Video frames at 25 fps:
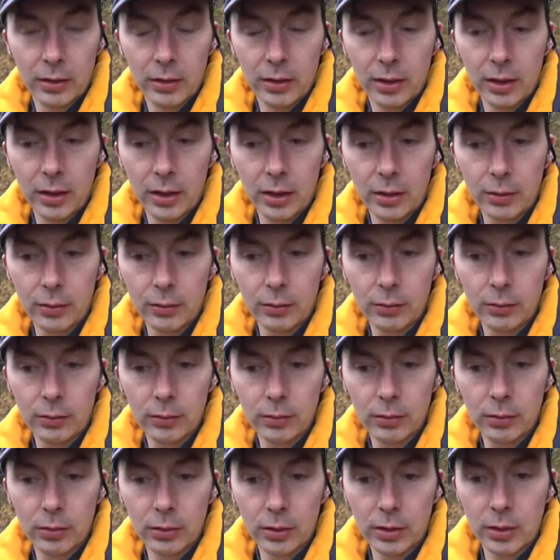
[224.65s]
they
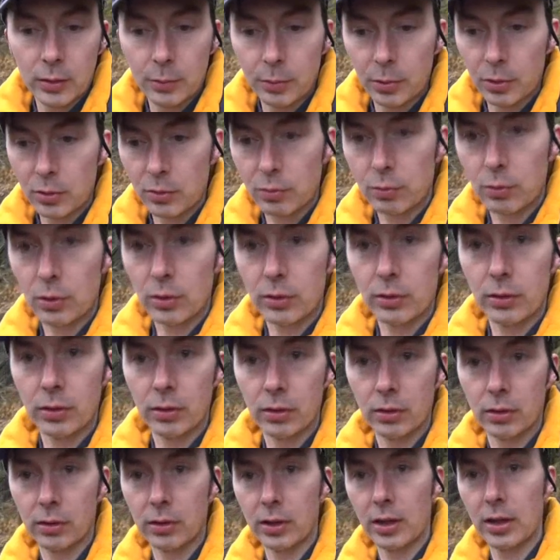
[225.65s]
and you put
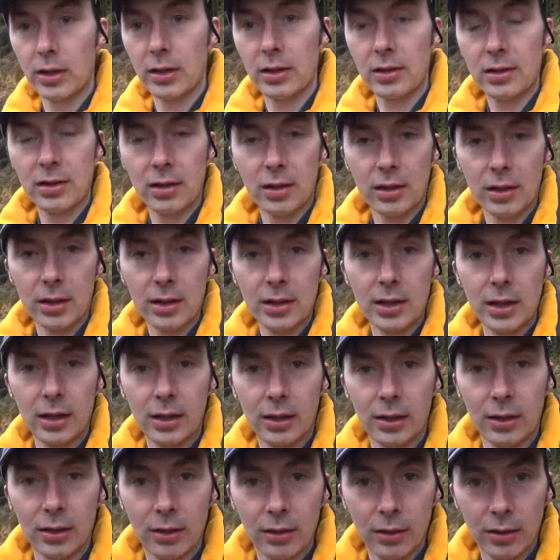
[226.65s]
one on either side,
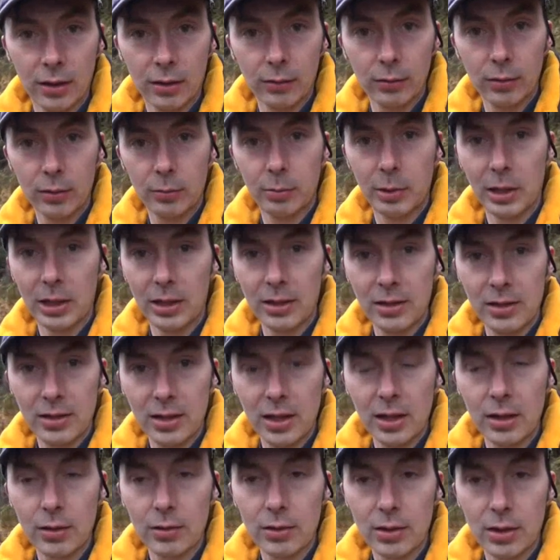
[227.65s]
they would
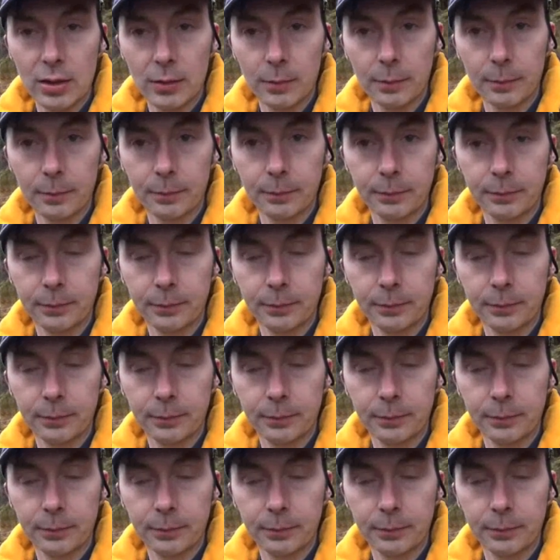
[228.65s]
balance out.